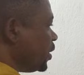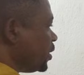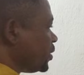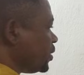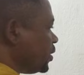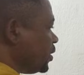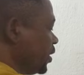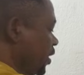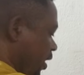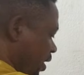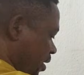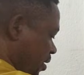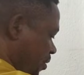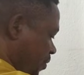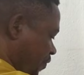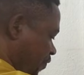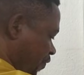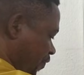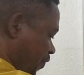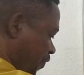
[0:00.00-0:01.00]
is,
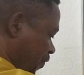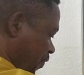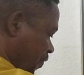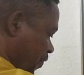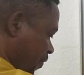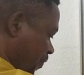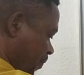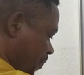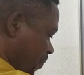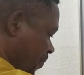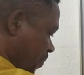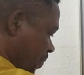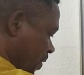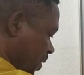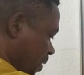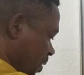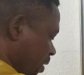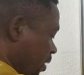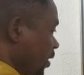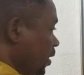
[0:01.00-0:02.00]
give
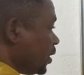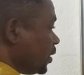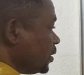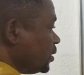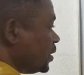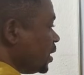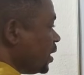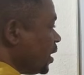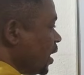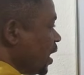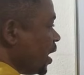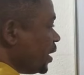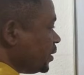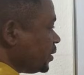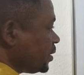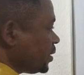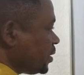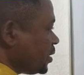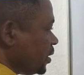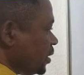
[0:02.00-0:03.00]
the
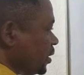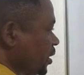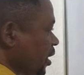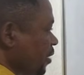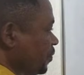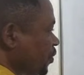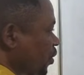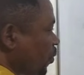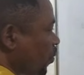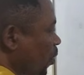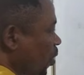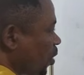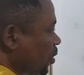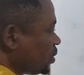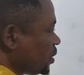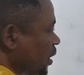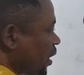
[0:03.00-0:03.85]
length, give the what?